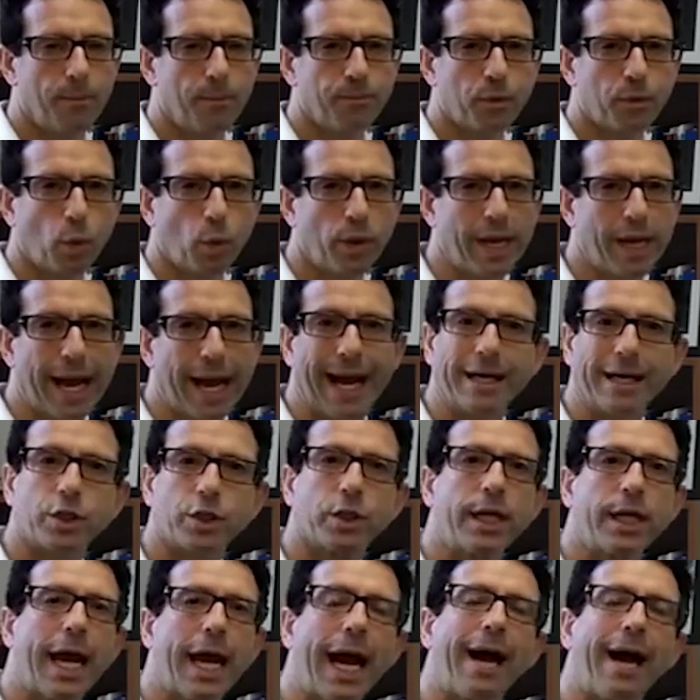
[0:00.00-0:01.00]
We
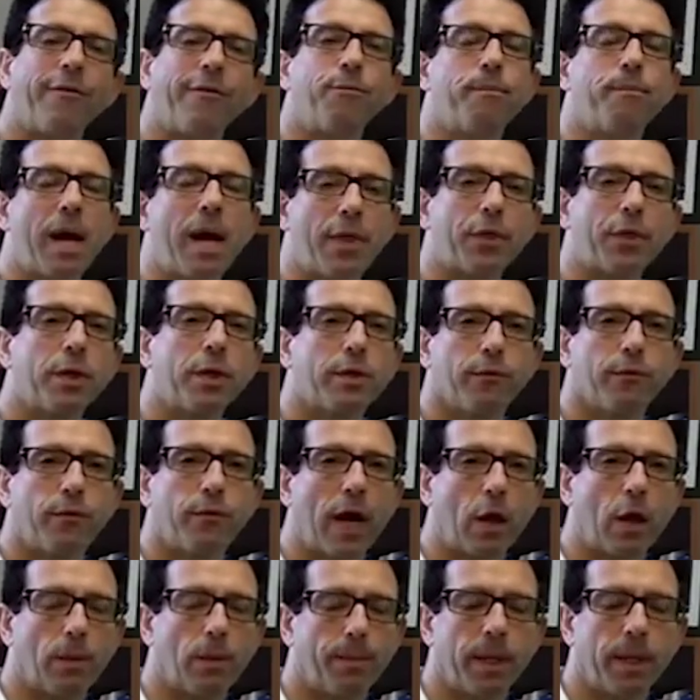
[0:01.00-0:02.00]
actually have method
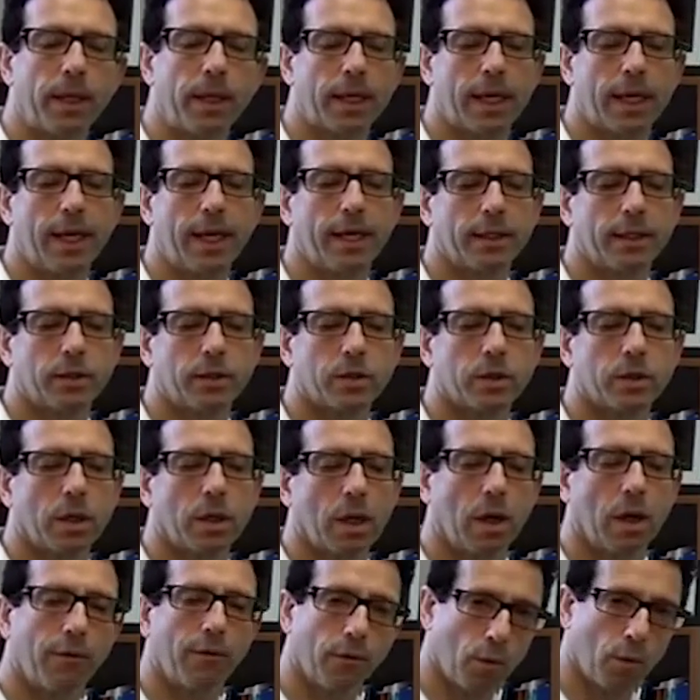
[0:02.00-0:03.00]
development kits
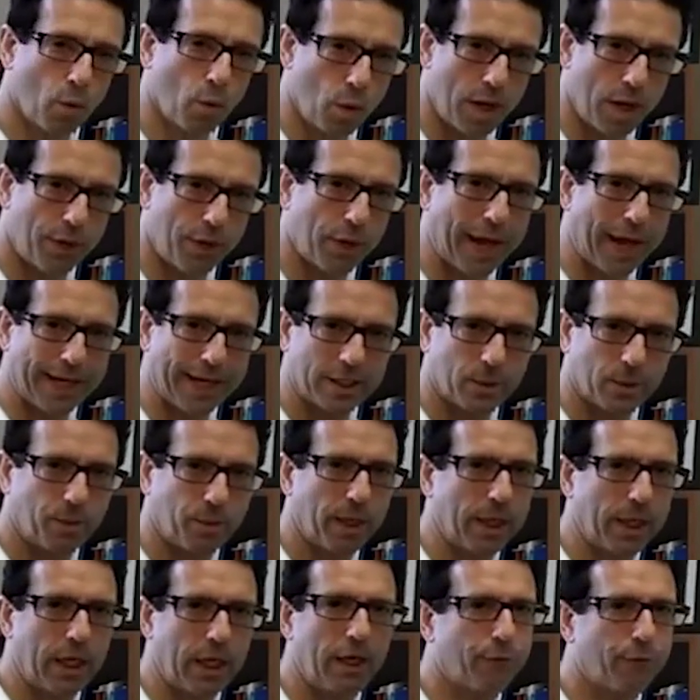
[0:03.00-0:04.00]
with
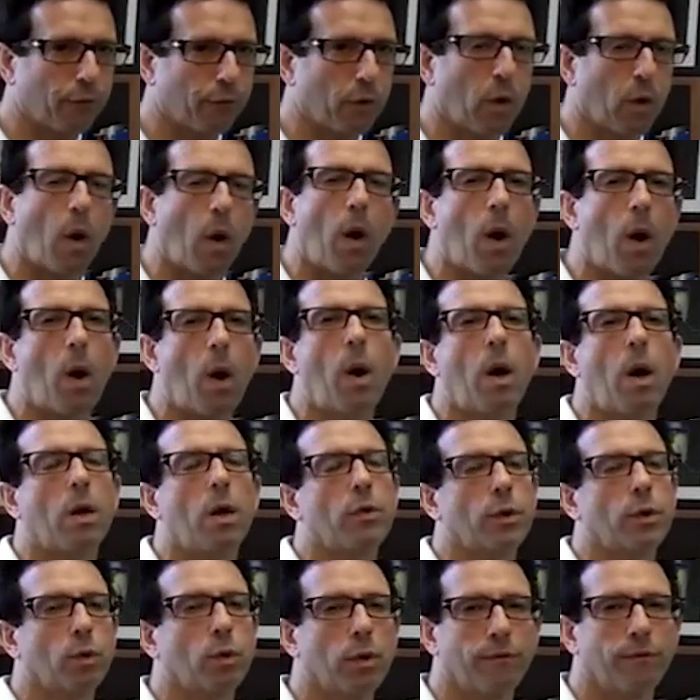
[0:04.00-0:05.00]
SPE for all
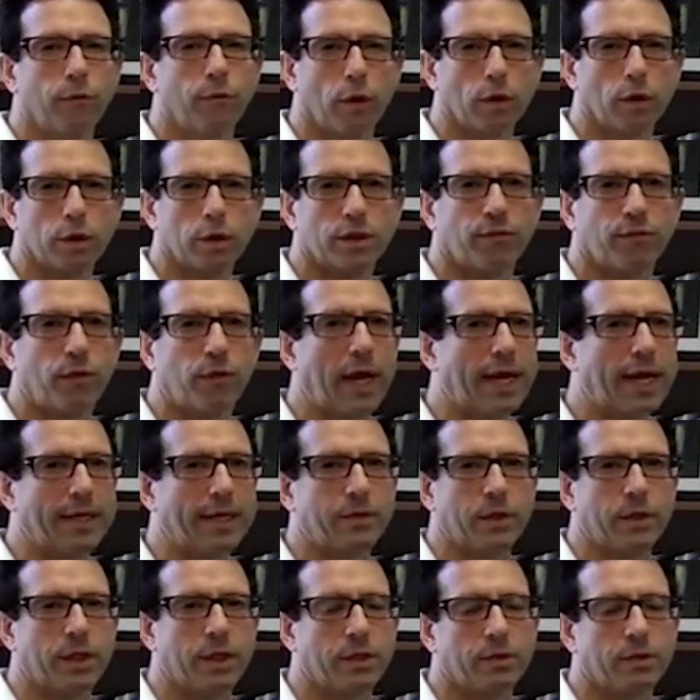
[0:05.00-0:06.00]
the reverse
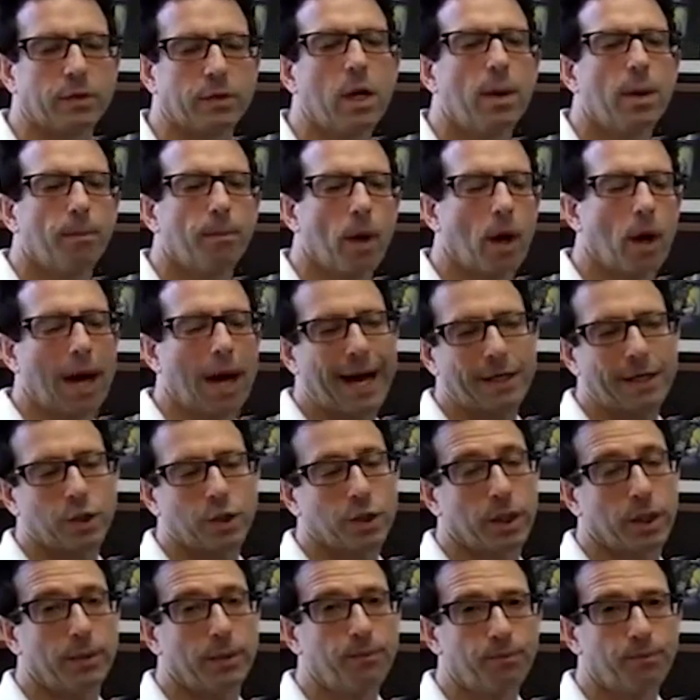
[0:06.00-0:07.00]
phases, but
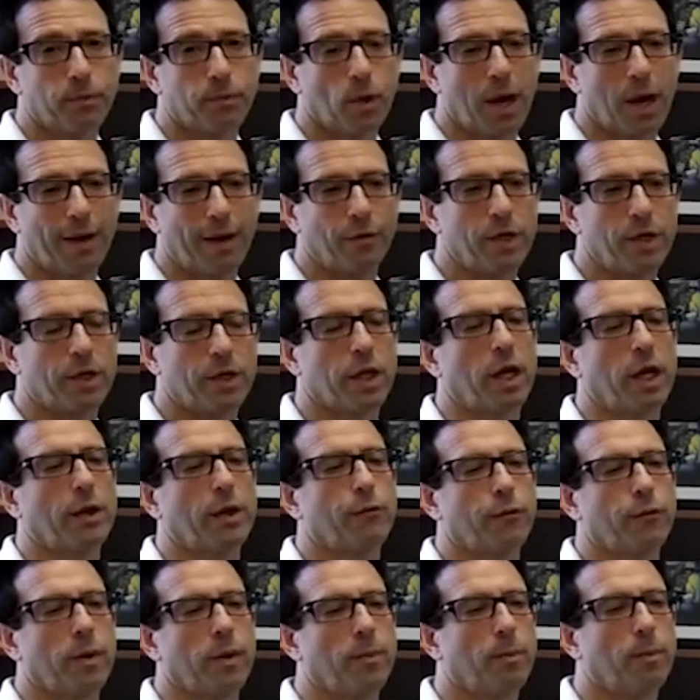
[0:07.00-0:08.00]
actually everything
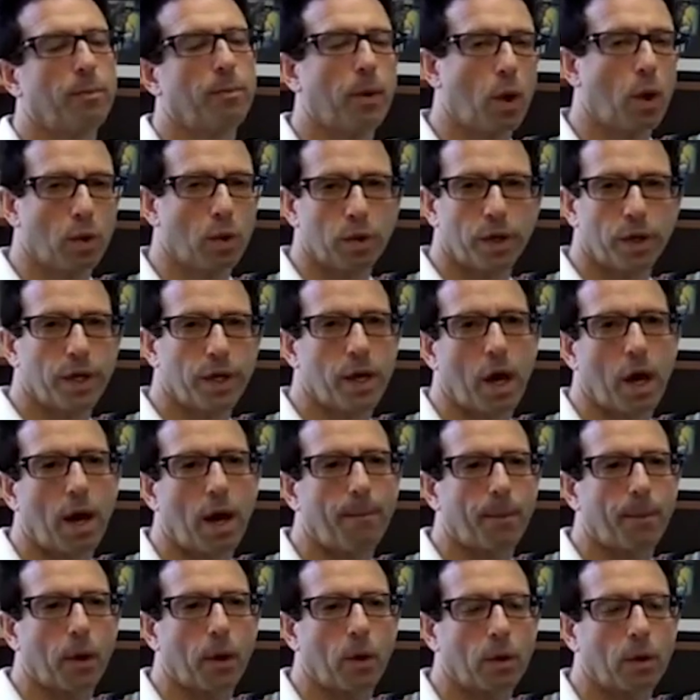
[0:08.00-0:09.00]
from polar to
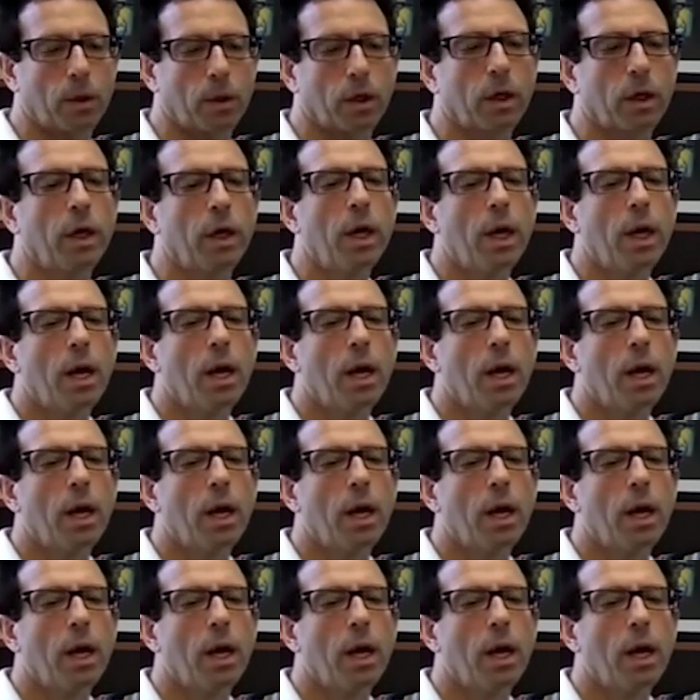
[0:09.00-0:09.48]
nonpolar.